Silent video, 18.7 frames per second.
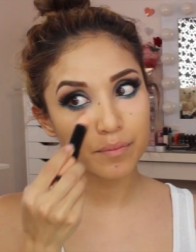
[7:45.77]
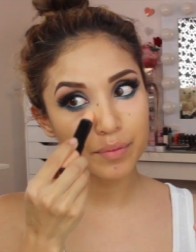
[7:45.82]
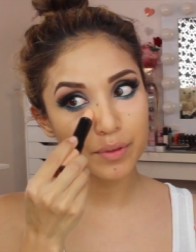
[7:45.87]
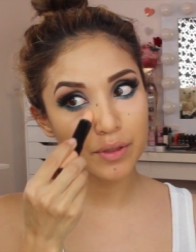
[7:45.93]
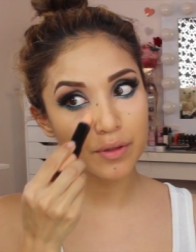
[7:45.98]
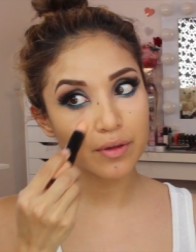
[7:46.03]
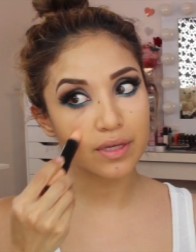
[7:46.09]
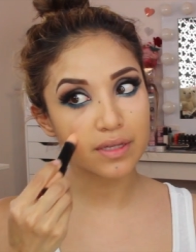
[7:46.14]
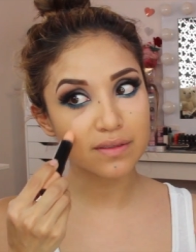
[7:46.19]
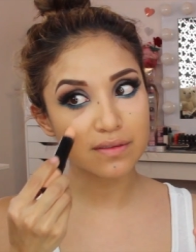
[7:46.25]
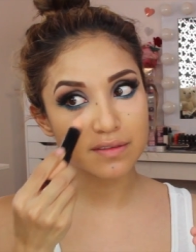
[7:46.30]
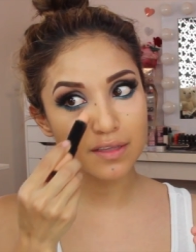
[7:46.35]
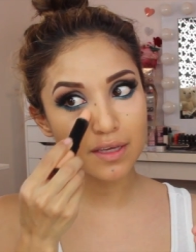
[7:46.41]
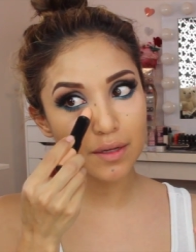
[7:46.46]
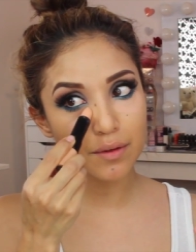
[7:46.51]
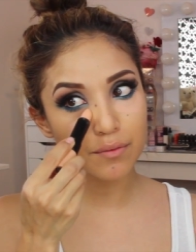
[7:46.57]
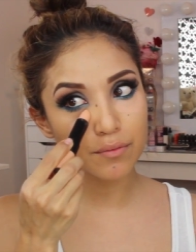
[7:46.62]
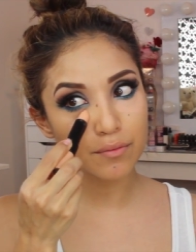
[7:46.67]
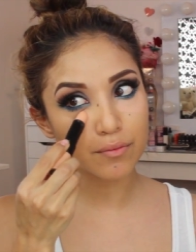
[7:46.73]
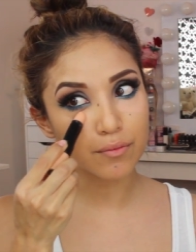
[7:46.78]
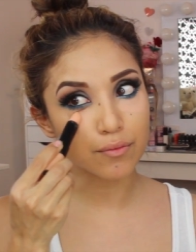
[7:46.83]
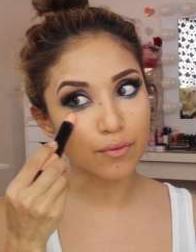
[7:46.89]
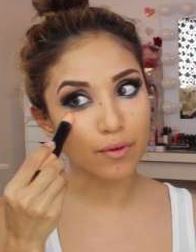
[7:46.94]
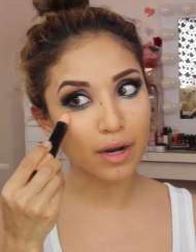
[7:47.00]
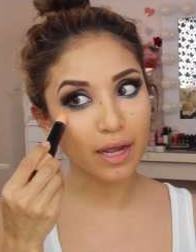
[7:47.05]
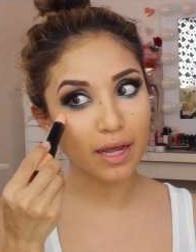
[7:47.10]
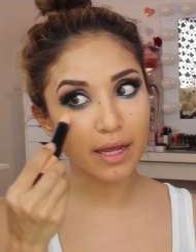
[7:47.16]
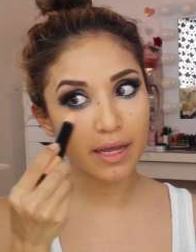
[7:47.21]
but you can see
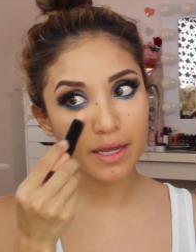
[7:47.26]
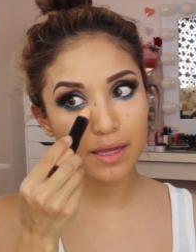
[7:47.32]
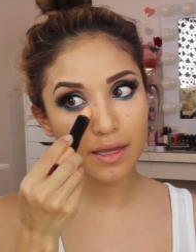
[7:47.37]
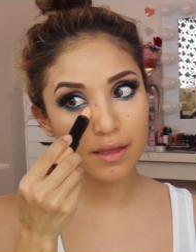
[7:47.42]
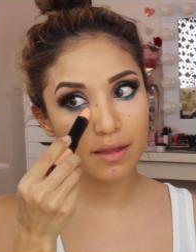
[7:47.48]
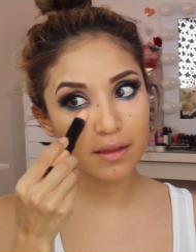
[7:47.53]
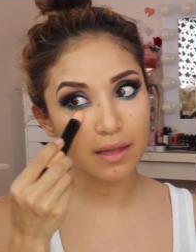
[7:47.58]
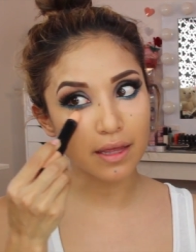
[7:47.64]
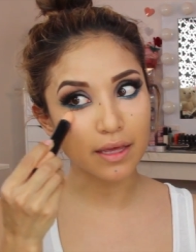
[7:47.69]
right,